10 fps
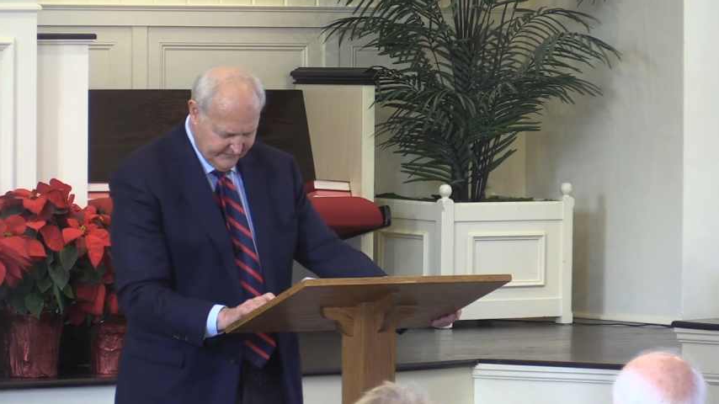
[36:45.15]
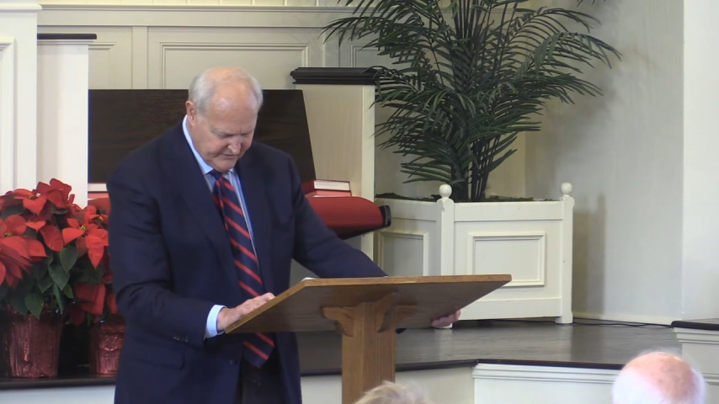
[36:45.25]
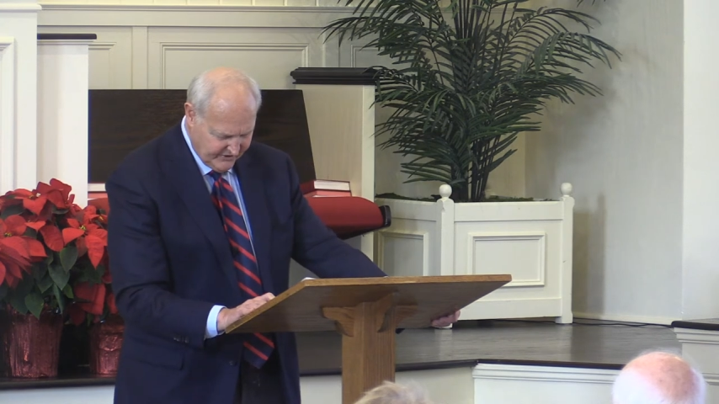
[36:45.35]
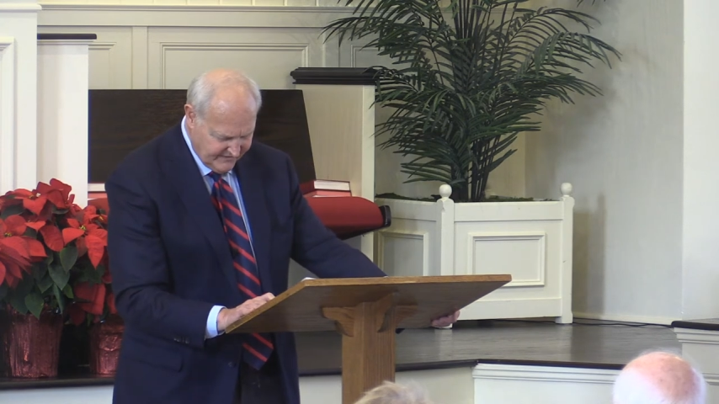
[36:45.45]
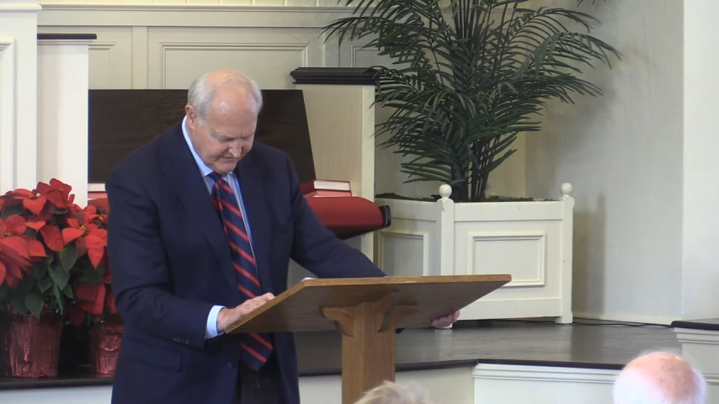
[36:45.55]

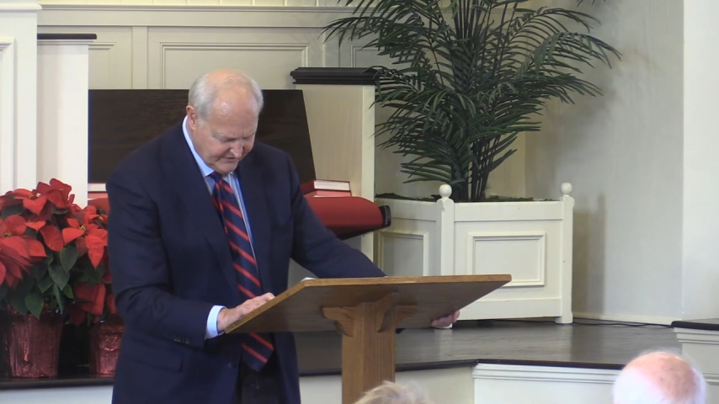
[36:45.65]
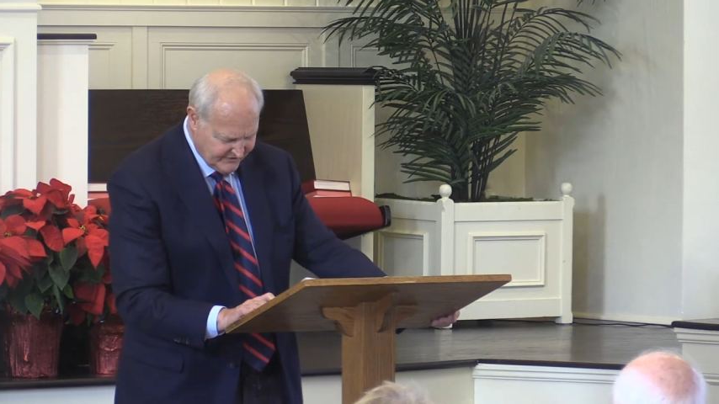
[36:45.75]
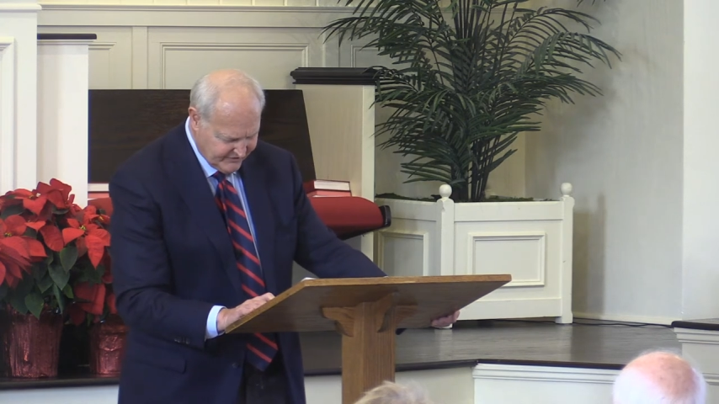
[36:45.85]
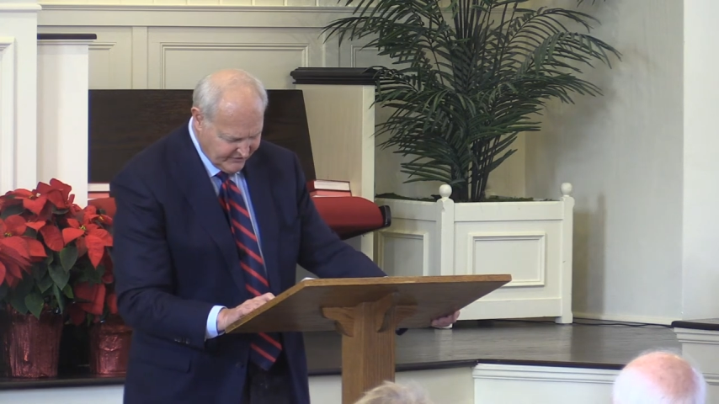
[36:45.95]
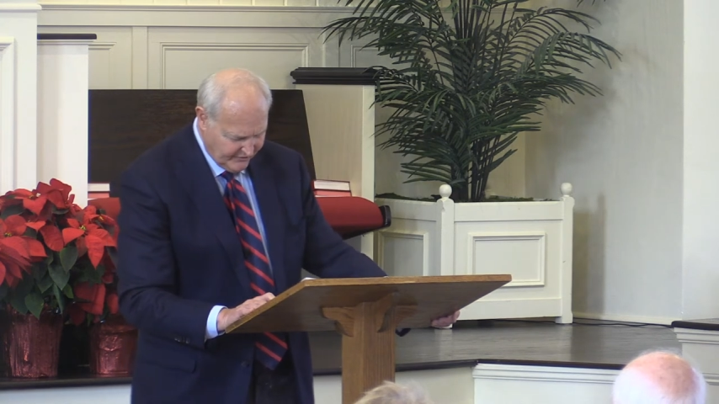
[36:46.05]

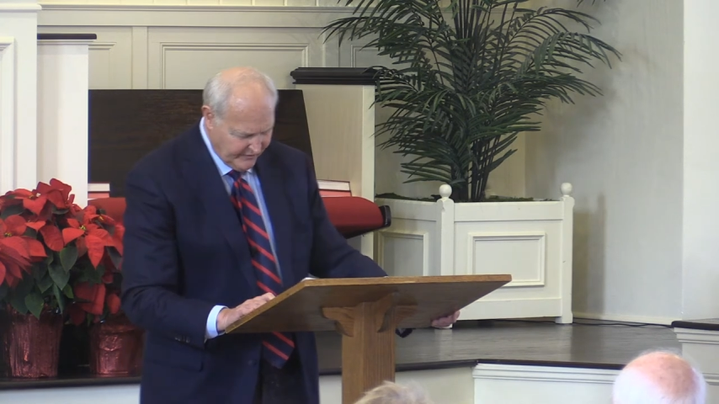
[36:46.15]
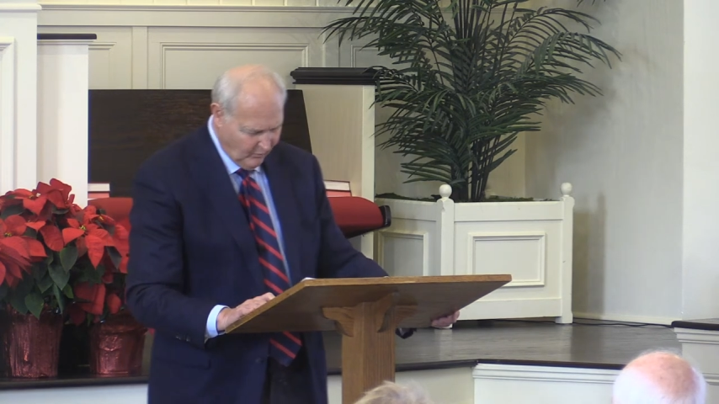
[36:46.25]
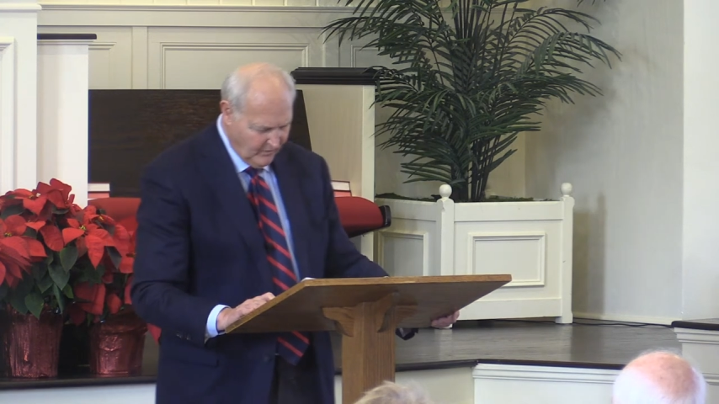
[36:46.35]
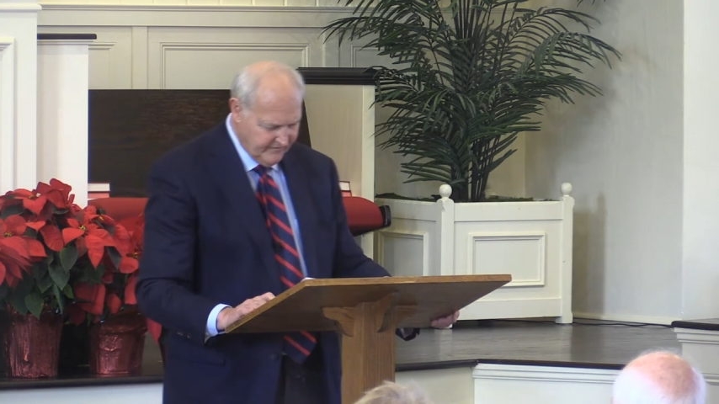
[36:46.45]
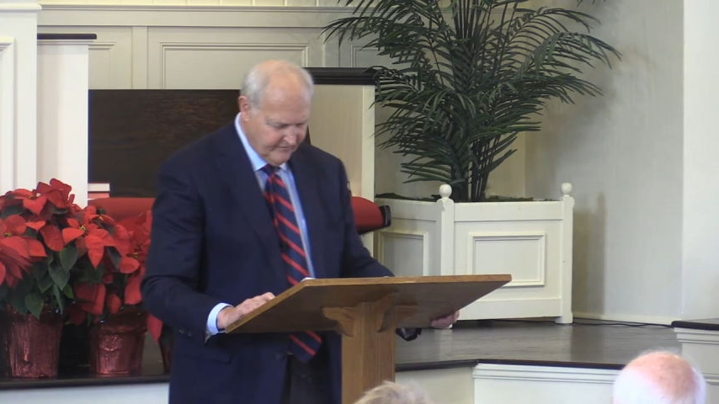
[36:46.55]
Genesis
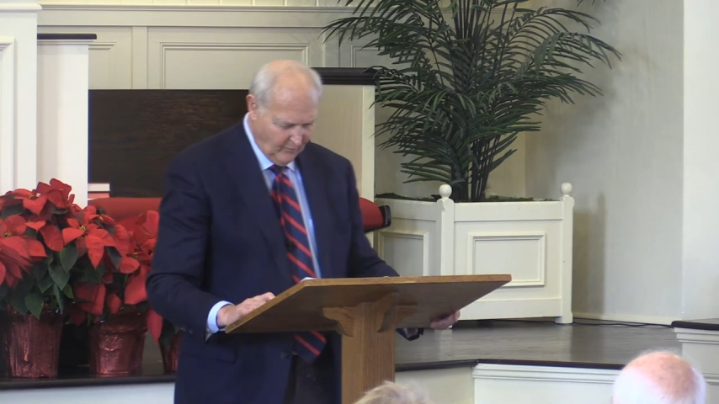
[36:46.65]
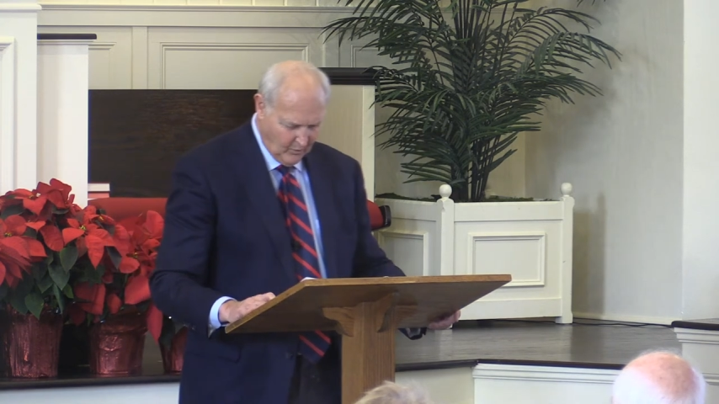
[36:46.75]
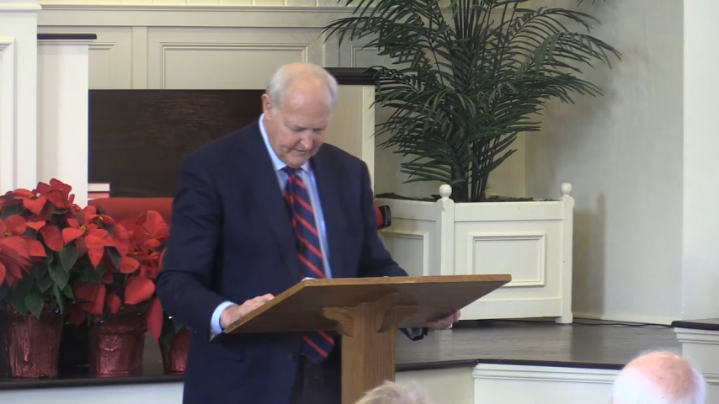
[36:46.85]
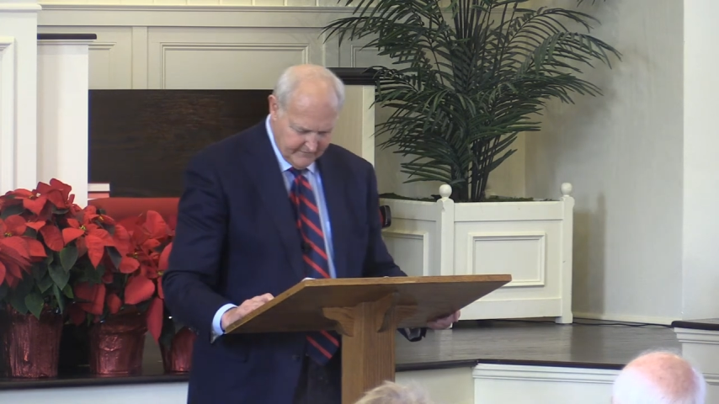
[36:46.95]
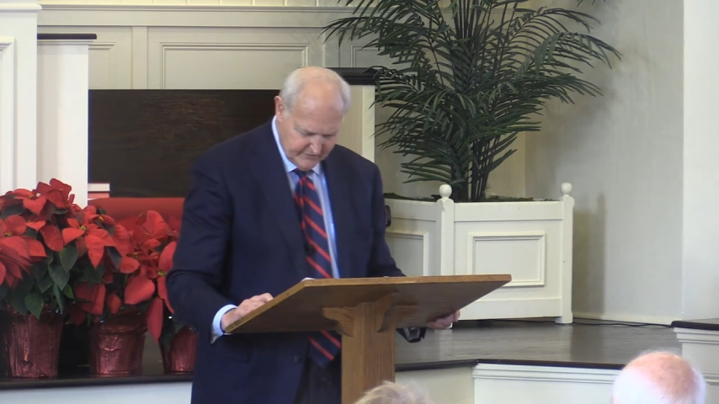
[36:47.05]
31:40